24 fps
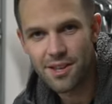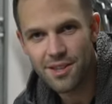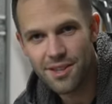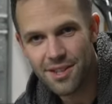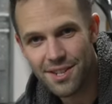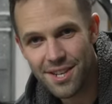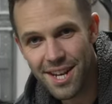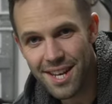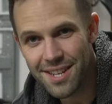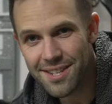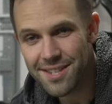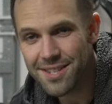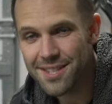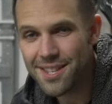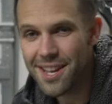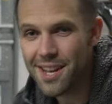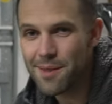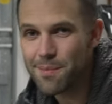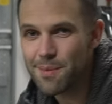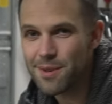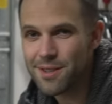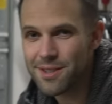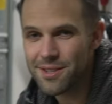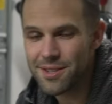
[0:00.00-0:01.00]
The next
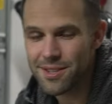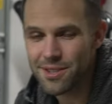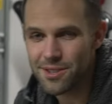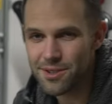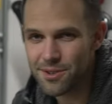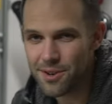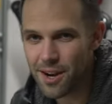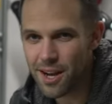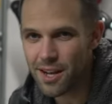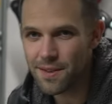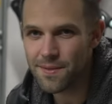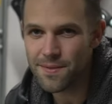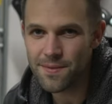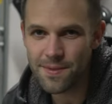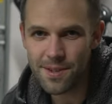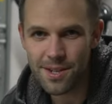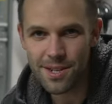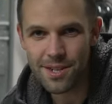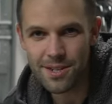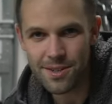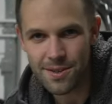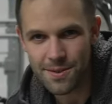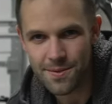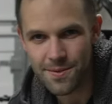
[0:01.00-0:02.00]
step is to dry
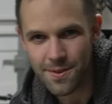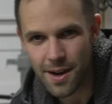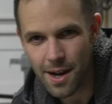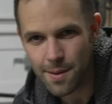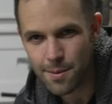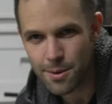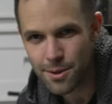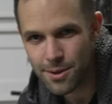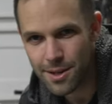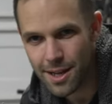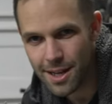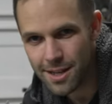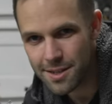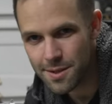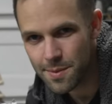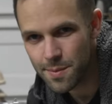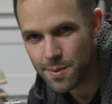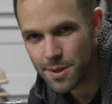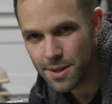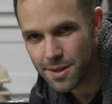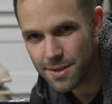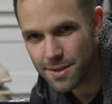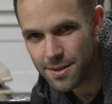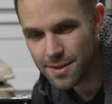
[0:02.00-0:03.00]
fit your fiberglass
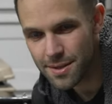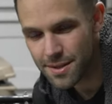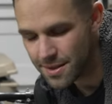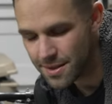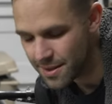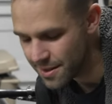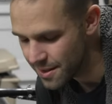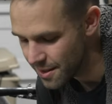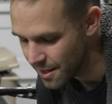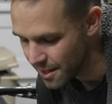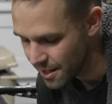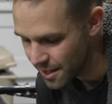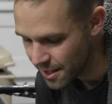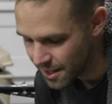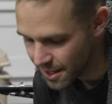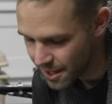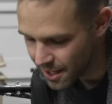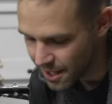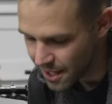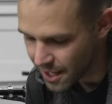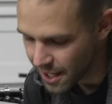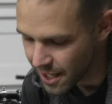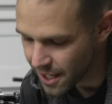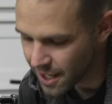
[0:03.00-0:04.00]
pieces
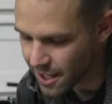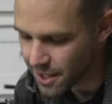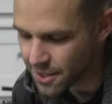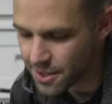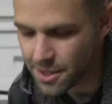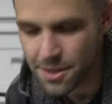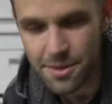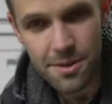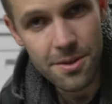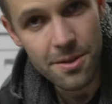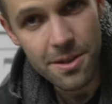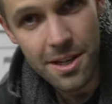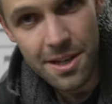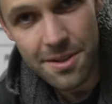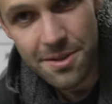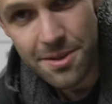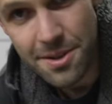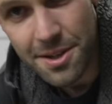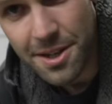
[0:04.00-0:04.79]
and these are laser